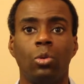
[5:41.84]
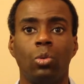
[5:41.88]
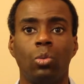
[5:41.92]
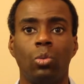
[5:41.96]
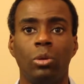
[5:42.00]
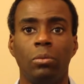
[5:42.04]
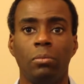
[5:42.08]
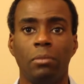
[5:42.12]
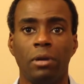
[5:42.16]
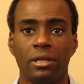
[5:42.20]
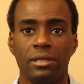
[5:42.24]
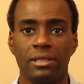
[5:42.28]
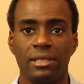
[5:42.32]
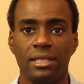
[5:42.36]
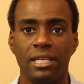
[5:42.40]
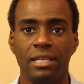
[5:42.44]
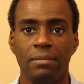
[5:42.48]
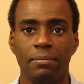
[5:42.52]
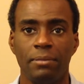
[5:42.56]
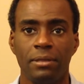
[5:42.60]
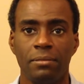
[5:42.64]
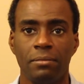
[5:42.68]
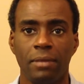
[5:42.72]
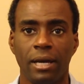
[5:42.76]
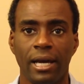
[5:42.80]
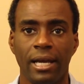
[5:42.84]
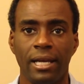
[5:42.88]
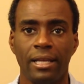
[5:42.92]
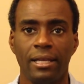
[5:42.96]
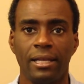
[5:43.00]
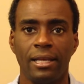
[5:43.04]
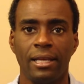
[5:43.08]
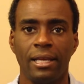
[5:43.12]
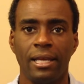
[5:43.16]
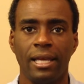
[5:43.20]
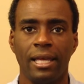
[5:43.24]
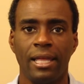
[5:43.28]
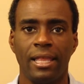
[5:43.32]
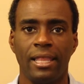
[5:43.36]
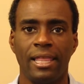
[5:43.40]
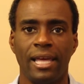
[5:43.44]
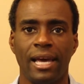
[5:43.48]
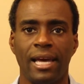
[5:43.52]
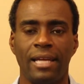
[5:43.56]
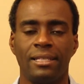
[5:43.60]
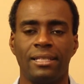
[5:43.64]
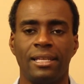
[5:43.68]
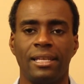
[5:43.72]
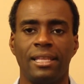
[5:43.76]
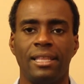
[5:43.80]
we must keep in mind
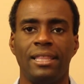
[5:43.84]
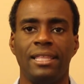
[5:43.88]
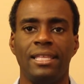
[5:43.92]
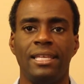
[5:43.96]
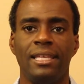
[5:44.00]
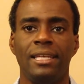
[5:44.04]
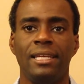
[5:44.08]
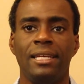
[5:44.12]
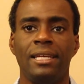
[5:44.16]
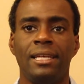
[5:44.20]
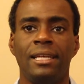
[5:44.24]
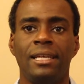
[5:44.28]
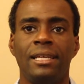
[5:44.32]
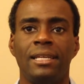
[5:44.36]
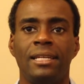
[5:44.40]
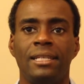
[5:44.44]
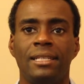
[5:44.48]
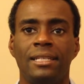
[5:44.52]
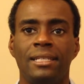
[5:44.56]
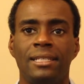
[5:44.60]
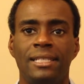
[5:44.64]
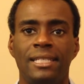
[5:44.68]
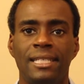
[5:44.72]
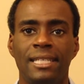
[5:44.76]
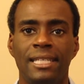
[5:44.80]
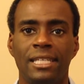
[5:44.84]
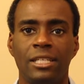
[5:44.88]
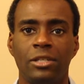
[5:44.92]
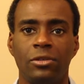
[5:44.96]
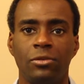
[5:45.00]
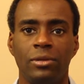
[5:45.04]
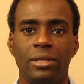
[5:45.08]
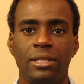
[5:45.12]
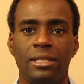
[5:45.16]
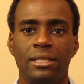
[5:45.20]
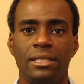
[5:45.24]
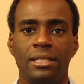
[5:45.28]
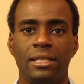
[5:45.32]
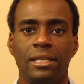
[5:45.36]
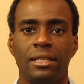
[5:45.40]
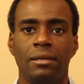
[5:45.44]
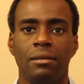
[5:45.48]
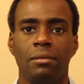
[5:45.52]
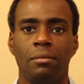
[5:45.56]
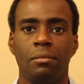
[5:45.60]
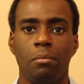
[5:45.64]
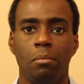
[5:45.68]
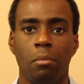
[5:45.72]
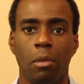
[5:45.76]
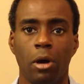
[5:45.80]
that the decreasing
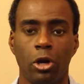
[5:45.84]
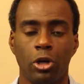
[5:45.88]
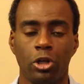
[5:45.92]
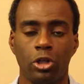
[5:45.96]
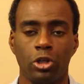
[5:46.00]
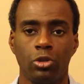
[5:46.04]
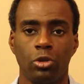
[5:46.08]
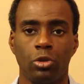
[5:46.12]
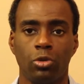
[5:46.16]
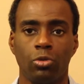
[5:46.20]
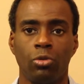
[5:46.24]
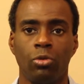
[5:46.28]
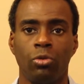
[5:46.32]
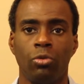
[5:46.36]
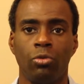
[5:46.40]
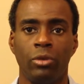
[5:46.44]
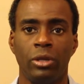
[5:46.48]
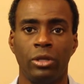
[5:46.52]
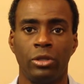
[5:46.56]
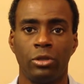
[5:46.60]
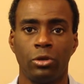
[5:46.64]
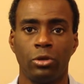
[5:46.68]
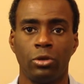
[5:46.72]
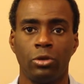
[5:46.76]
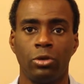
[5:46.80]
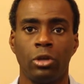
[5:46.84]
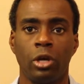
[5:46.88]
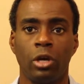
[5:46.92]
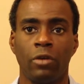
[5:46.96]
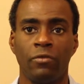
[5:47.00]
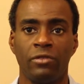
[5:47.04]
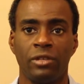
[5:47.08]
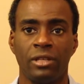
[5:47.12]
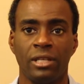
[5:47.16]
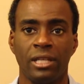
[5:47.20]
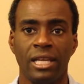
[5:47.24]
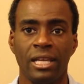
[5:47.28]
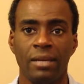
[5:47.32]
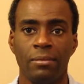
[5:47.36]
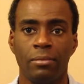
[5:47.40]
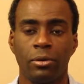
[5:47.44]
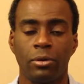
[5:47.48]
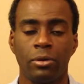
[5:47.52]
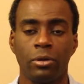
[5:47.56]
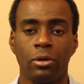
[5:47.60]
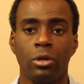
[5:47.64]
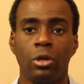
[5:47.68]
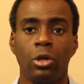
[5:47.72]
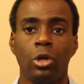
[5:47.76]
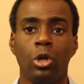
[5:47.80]
marginal return of the
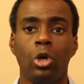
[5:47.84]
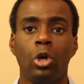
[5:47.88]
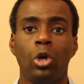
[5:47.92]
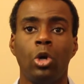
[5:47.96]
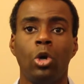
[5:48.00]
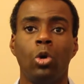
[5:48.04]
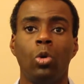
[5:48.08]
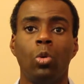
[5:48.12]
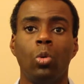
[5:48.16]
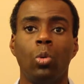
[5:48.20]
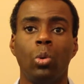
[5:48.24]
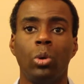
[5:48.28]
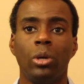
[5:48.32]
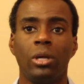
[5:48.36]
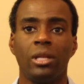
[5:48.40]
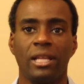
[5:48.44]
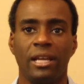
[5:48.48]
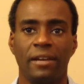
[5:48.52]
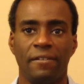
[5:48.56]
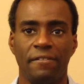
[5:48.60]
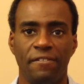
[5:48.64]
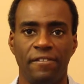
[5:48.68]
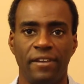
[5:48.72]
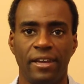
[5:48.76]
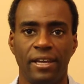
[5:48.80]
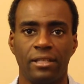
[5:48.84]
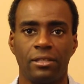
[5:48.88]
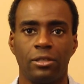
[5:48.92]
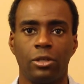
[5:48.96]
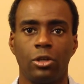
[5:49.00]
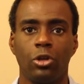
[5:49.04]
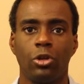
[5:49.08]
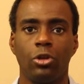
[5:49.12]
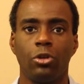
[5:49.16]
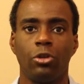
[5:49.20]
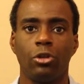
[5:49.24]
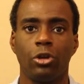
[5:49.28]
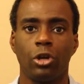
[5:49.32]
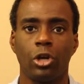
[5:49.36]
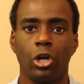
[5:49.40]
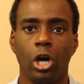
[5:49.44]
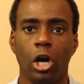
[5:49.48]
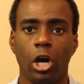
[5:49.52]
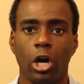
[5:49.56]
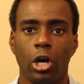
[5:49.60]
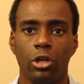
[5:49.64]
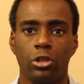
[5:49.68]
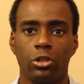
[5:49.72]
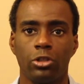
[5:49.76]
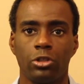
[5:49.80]
labor will affect the
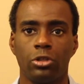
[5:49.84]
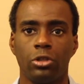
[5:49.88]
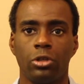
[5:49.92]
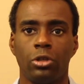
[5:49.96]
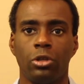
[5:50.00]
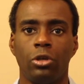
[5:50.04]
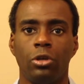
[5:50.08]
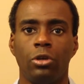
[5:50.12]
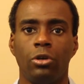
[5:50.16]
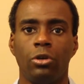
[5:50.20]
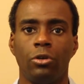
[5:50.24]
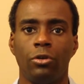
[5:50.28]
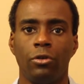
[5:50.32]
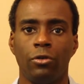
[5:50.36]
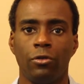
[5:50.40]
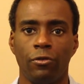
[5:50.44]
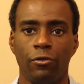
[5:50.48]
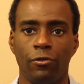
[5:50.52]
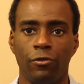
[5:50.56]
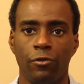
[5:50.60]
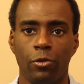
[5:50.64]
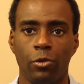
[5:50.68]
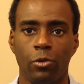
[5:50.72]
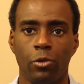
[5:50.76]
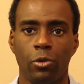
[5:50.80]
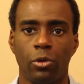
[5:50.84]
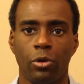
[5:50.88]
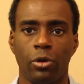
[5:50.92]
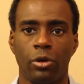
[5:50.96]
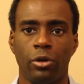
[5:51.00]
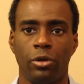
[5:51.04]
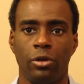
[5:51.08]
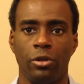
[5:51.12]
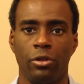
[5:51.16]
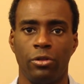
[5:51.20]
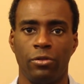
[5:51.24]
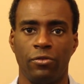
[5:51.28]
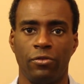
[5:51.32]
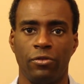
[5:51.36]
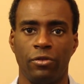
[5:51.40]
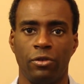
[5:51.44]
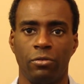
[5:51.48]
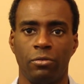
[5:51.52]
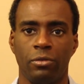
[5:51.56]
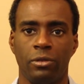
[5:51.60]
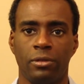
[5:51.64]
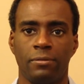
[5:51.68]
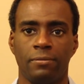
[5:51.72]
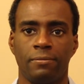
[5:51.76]
cost for the firm.